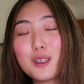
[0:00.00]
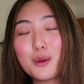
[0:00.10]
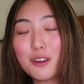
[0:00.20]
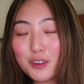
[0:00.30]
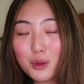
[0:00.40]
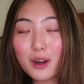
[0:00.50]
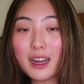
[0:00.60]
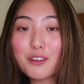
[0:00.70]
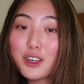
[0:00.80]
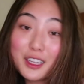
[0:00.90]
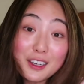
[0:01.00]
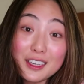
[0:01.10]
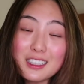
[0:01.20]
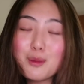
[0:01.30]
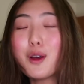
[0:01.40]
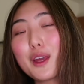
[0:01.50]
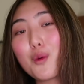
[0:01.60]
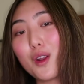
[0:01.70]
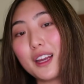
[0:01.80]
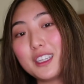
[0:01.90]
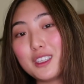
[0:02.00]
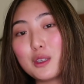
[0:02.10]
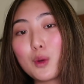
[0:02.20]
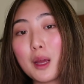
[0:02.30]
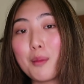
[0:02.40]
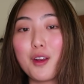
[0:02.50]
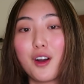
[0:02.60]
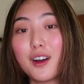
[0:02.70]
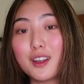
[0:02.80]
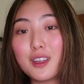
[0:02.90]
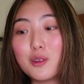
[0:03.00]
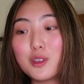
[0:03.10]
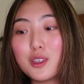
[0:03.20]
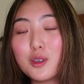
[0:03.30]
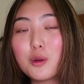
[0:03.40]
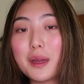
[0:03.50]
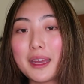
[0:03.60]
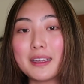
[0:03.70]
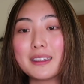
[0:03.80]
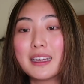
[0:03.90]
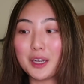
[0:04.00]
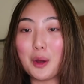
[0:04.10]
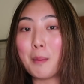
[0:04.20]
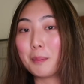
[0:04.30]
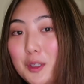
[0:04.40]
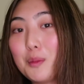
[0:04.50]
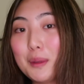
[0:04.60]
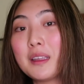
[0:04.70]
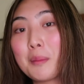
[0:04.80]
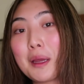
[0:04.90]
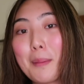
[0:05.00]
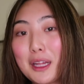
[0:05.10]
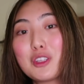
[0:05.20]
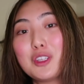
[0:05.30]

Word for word: So if you are ever curious about like what I do when I'm not on YouTube and you know, I'm just busy being a med